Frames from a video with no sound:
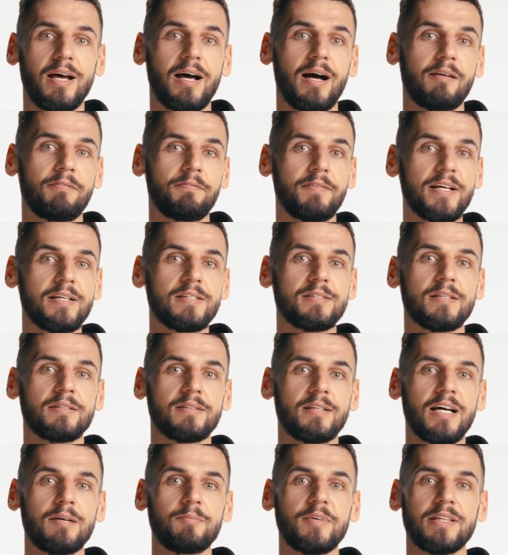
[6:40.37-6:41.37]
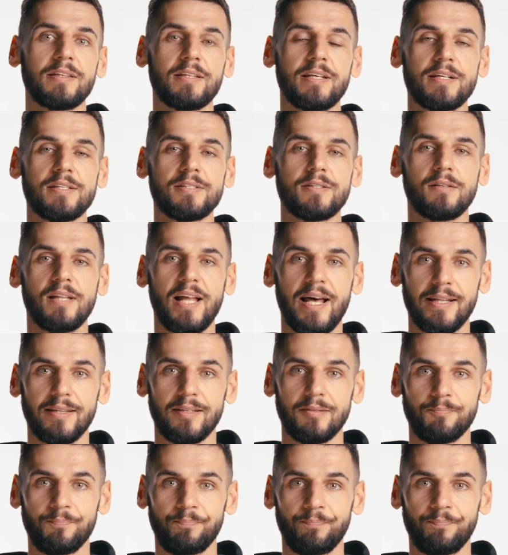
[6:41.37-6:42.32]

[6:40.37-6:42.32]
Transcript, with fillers: affects the time it takes to land.